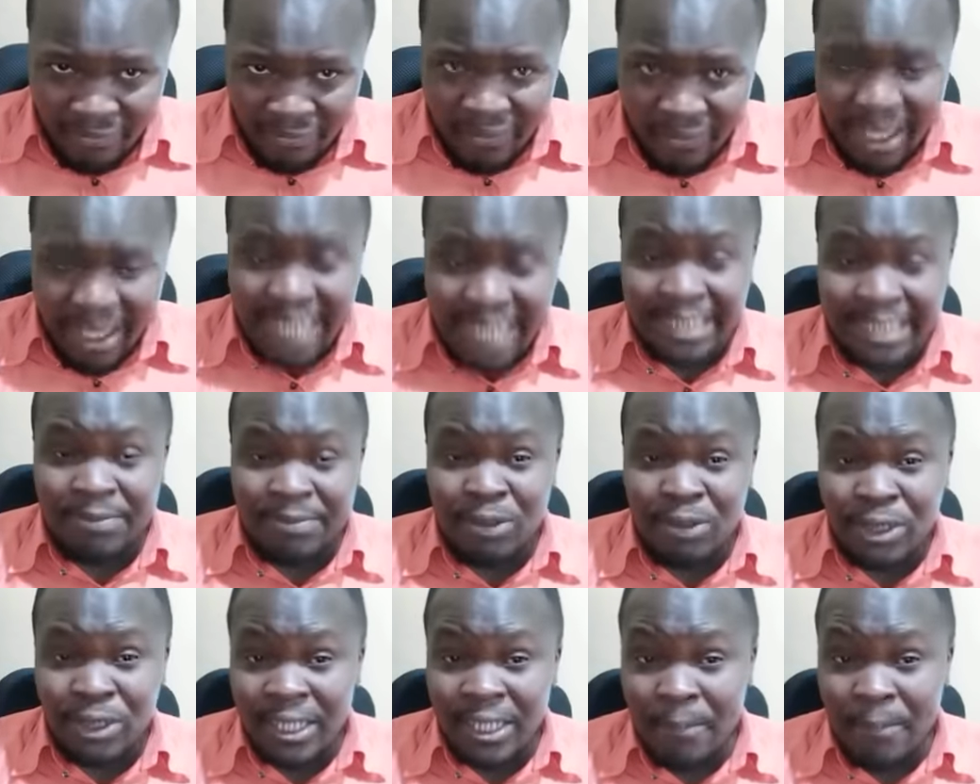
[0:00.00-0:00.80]
the
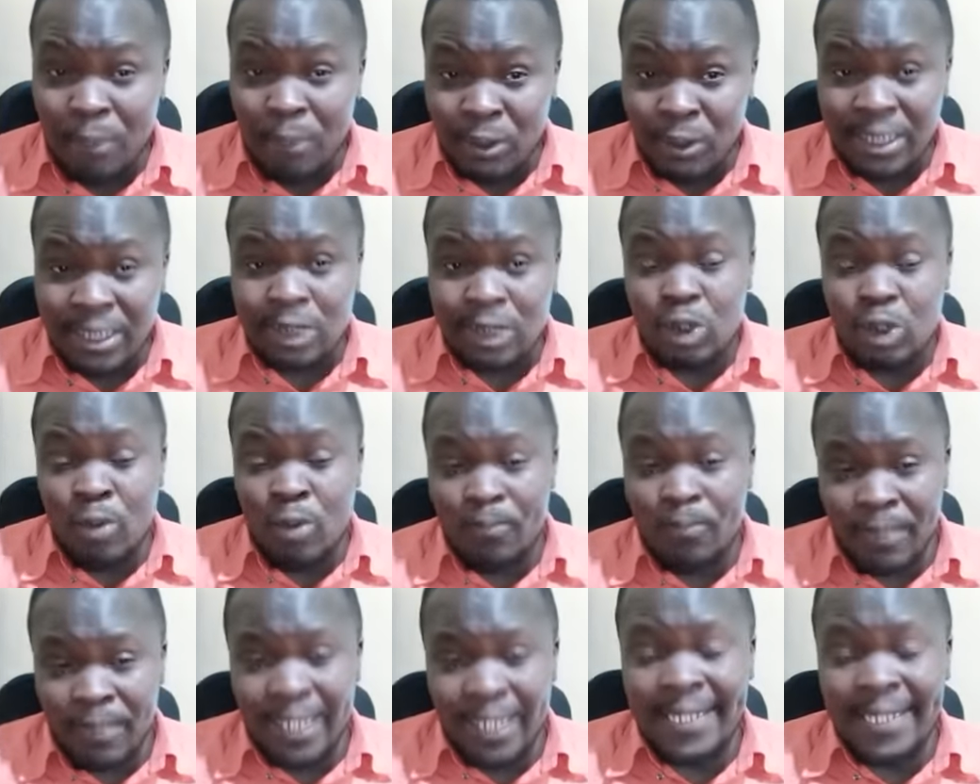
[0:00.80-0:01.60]
Azimio supporters
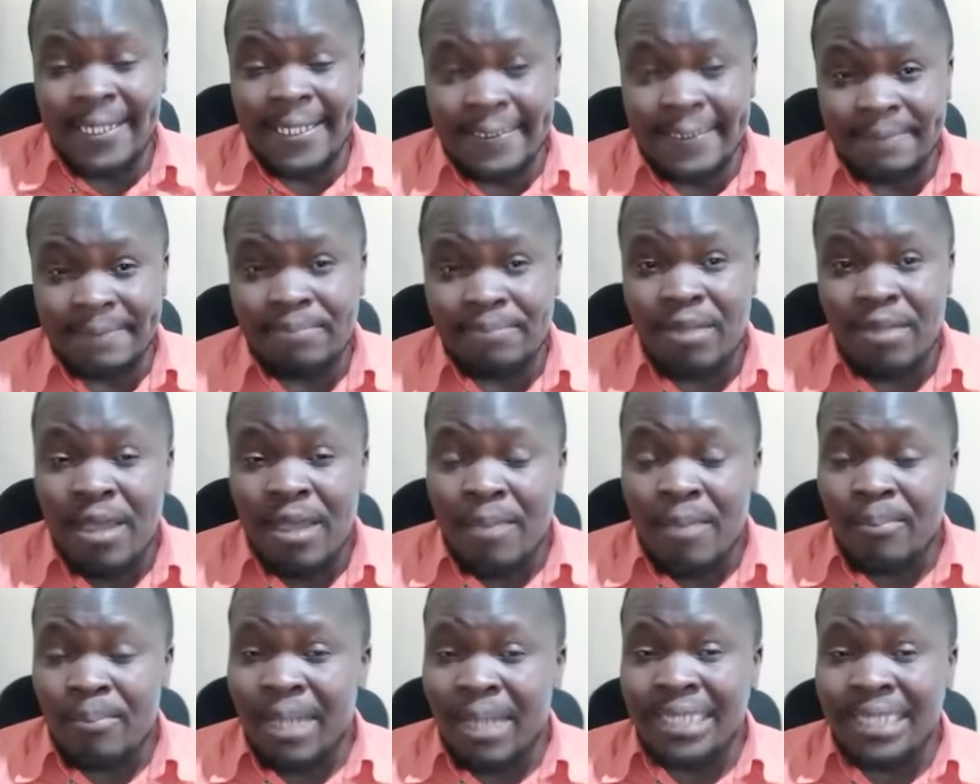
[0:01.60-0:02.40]
complaining
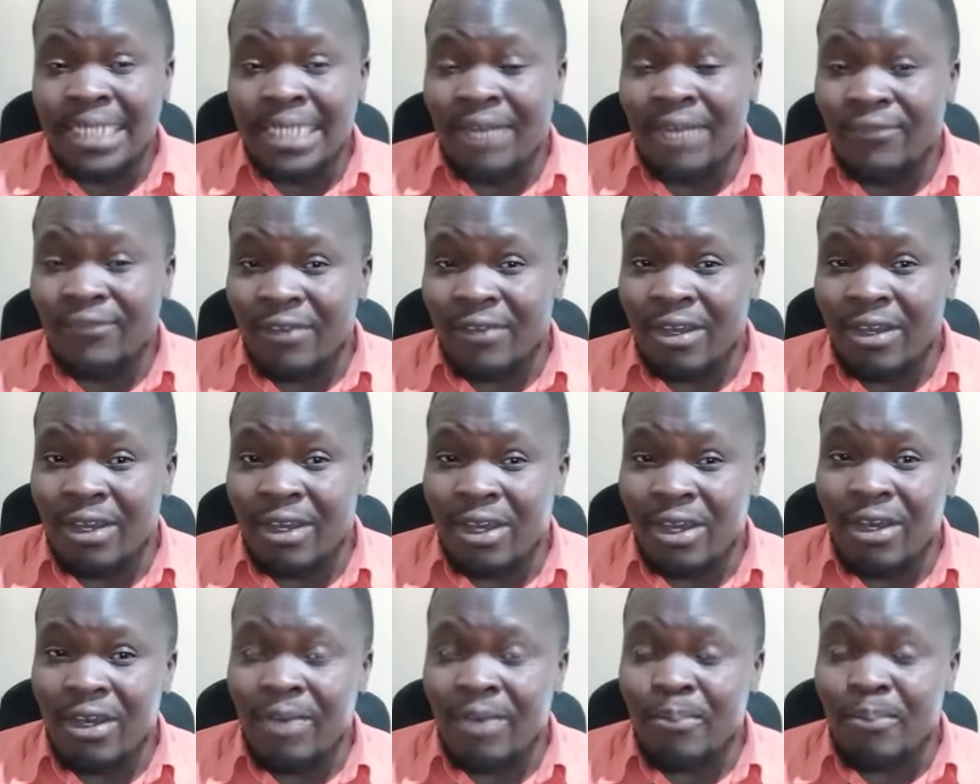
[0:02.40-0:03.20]
might have,
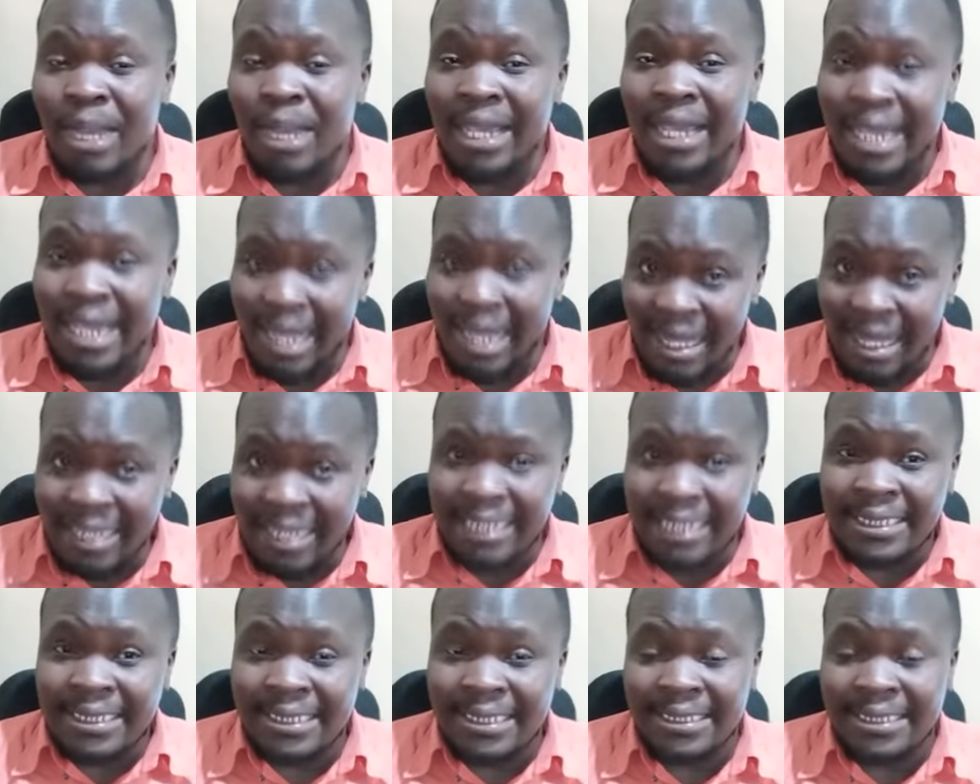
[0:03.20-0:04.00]
by
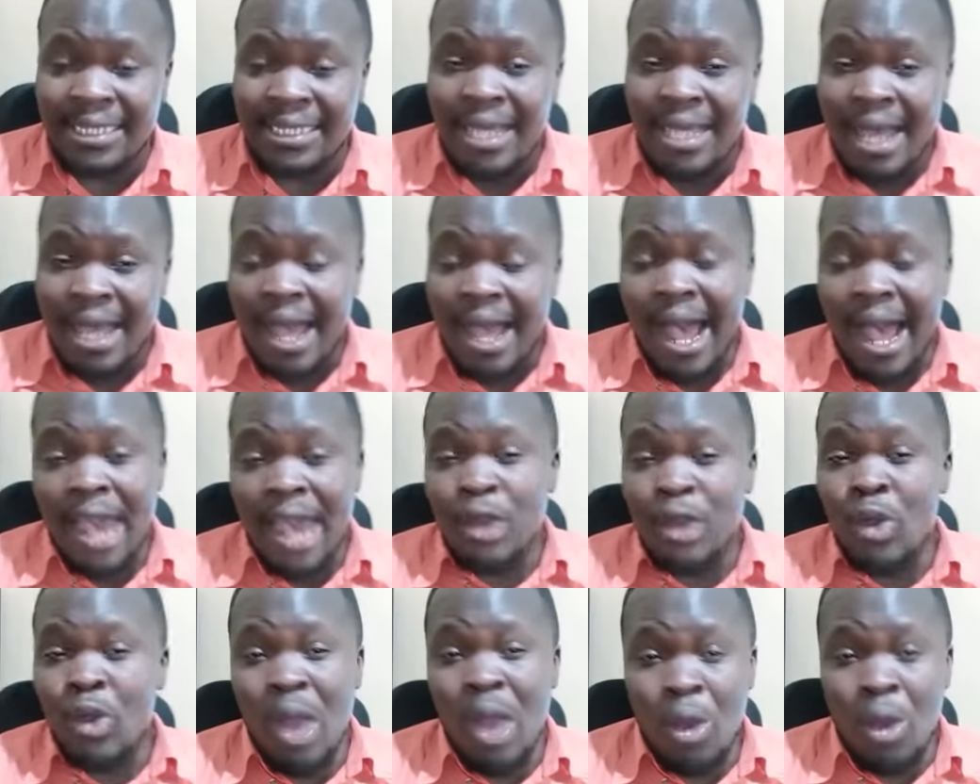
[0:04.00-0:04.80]
August,
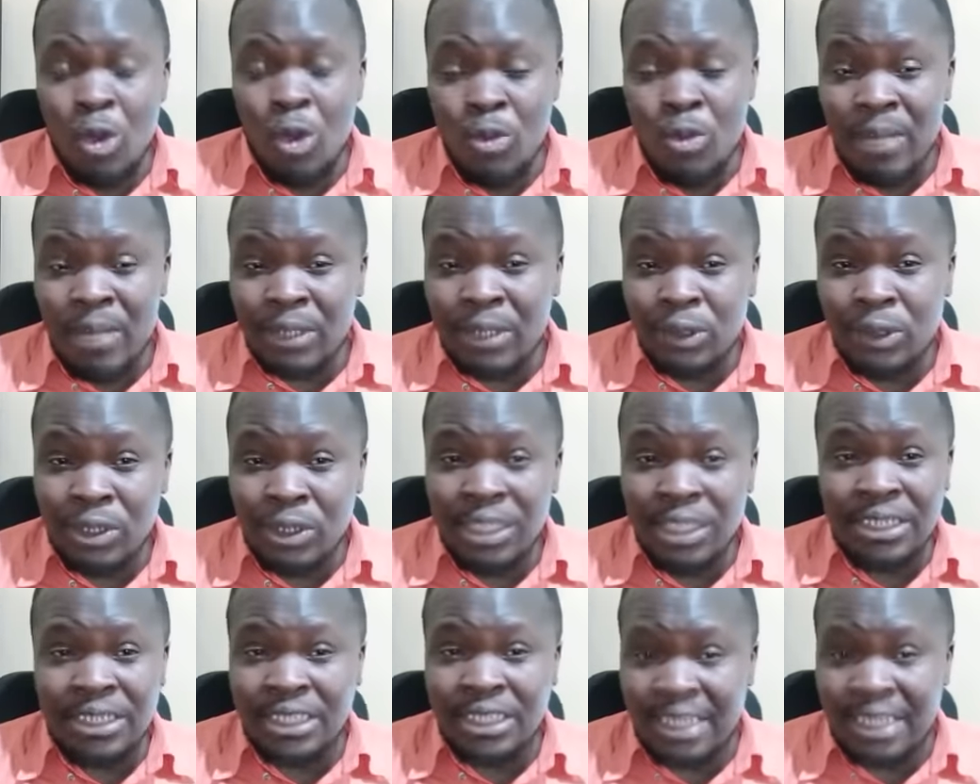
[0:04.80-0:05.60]
I know a good
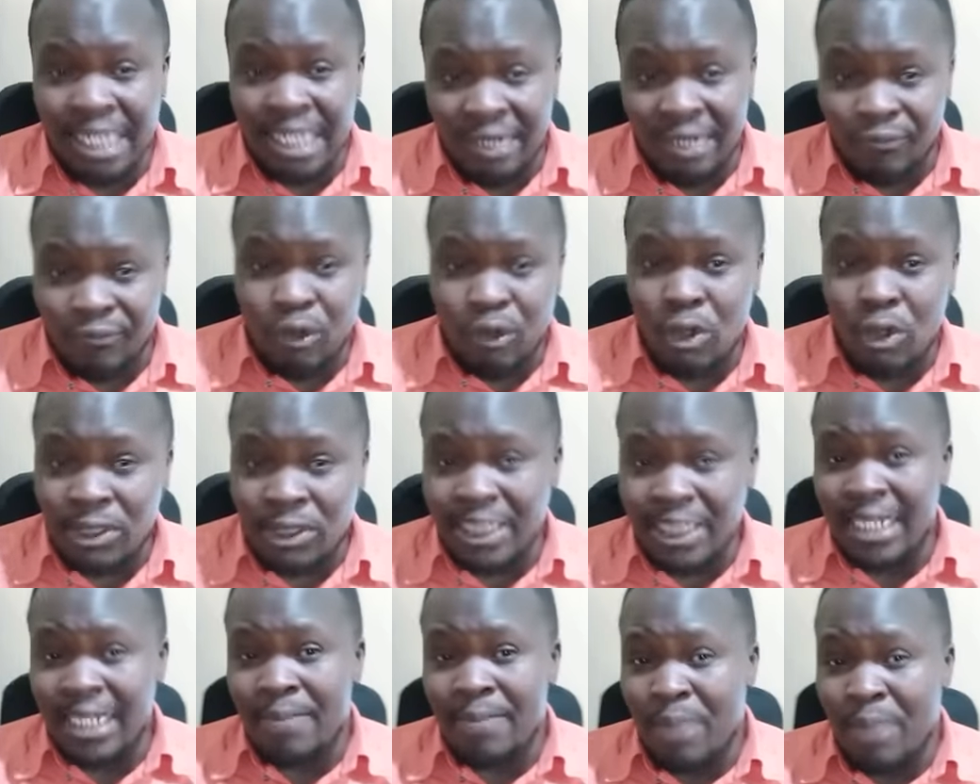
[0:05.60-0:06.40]
majority shall have
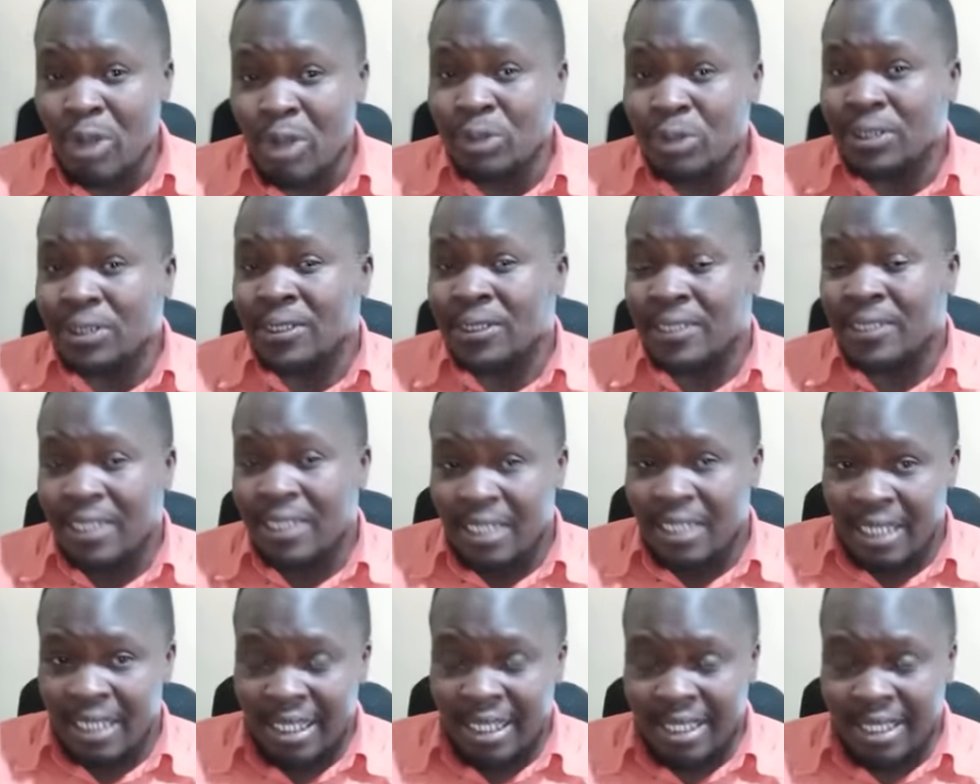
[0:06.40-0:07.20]
forgotten about
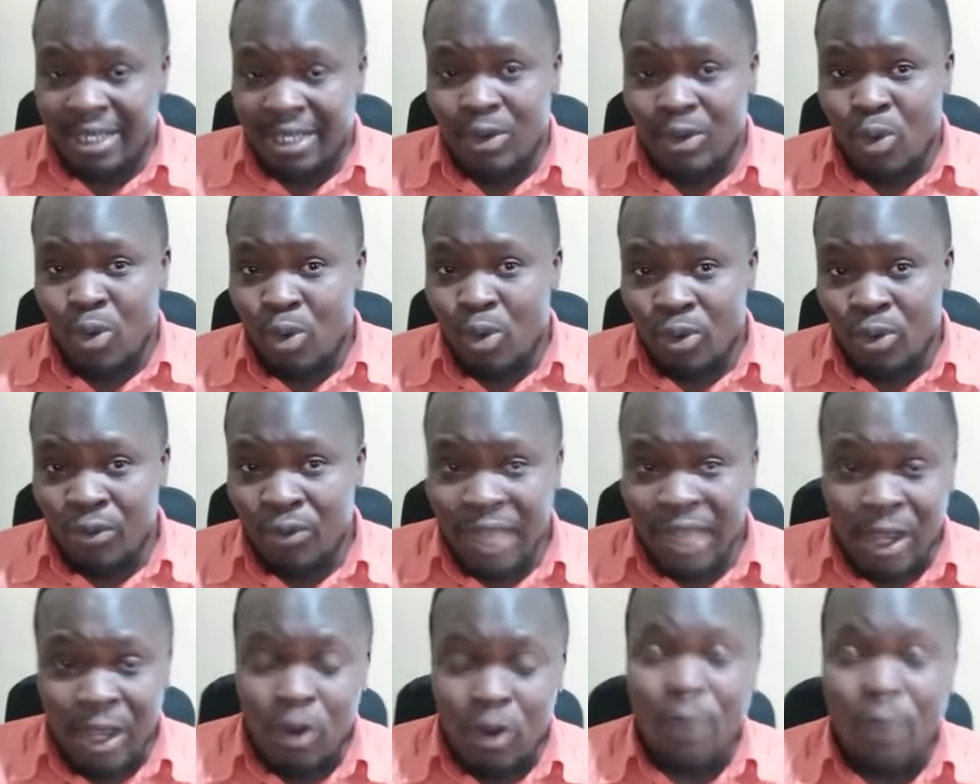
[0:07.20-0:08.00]
eh,
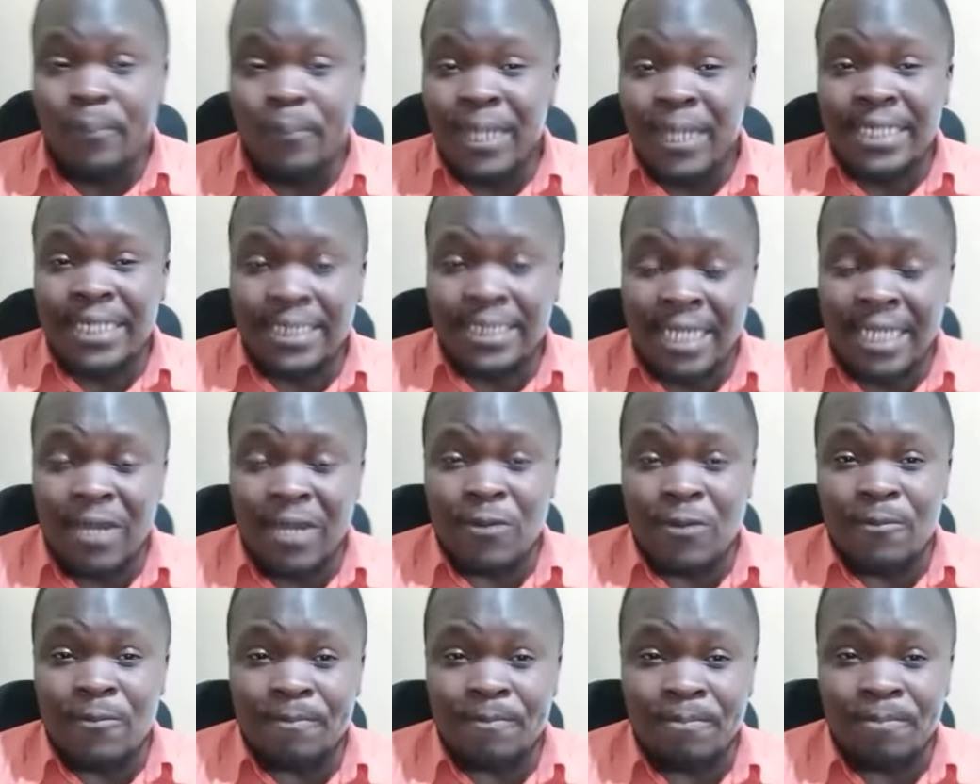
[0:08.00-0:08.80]
their complaints
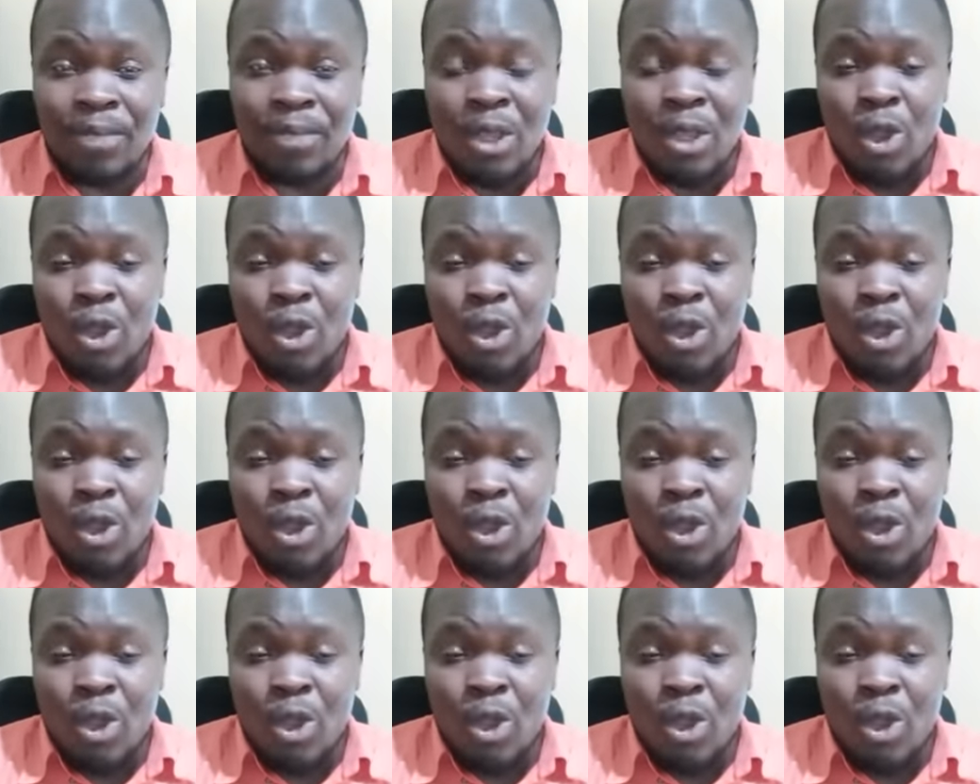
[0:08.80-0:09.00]
now.